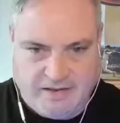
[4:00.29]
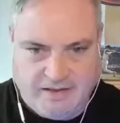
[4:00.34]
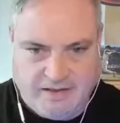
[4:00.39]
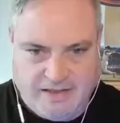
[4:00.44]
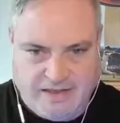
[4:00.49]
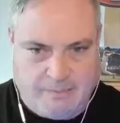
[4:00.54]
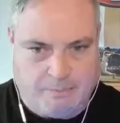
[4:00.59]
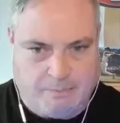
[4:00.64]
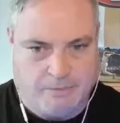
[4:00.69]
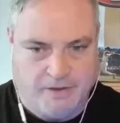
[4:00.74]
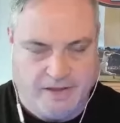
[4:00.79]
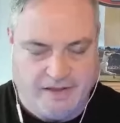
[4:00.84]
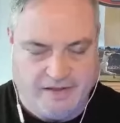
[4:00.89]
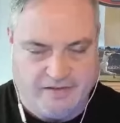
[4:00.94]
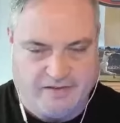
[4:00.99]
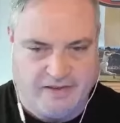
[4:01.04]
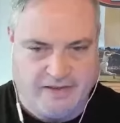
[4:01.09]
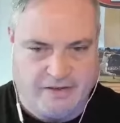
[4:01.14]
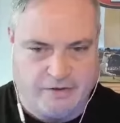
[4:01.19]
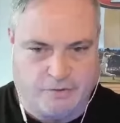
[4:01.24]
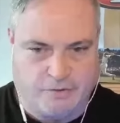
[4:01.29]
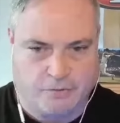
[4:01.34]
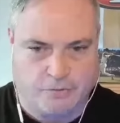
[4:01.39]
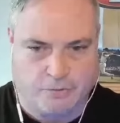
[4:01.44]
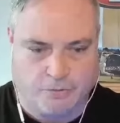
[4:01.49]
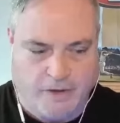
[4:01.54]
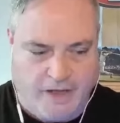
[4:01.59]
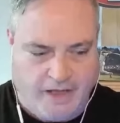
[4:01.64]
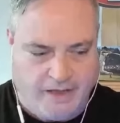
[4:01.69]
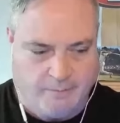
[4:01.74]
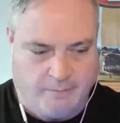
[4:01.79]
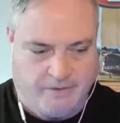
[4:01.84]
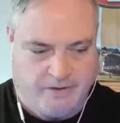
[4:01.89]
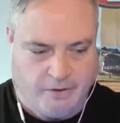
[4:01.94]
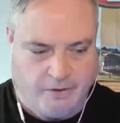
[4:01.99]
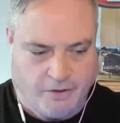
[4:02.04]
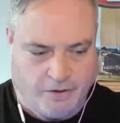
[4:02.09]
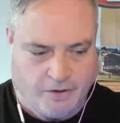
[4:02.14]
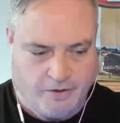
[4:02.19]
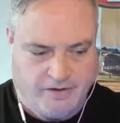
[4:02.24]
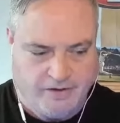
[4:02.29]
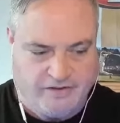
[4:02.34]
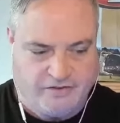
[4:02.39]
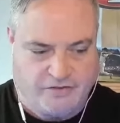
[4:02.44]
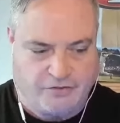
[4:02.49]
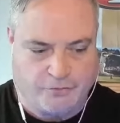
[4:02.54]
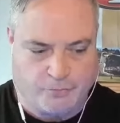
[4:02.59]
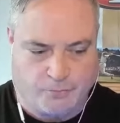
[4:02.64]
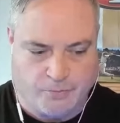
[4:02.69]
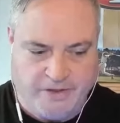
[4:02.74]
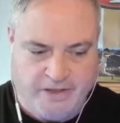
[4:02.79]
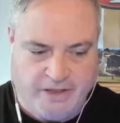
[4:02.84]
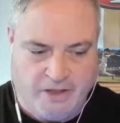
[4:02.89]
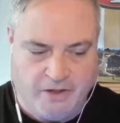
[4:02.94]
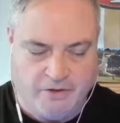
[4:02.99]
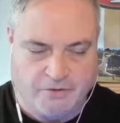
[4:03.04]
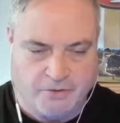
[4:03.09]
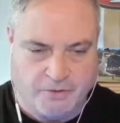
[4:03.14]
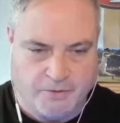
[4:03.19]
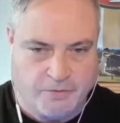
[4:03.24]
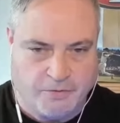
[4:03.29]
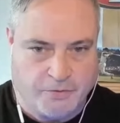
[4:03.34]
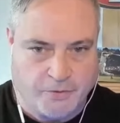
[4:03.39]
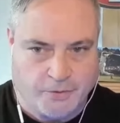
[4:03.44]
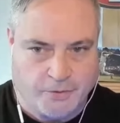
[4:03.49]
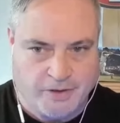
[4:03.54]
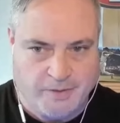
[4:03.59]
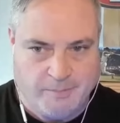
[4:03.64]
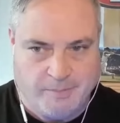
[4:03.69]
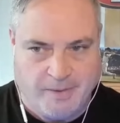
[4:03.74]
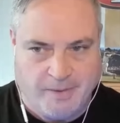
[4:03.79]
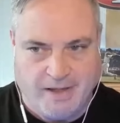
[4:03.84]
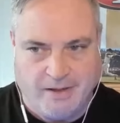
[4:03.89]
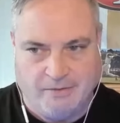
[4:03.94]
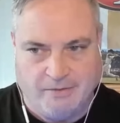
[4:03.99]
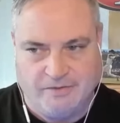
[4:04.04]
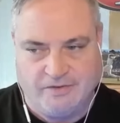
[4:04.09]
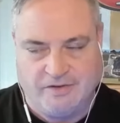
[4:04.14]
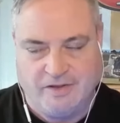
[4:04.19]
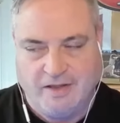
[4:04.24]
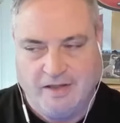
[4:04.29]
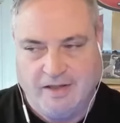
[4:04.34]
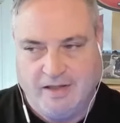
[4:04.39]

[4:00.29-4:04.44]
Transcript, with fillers: He plays incredibly hard. He's 330 pounds.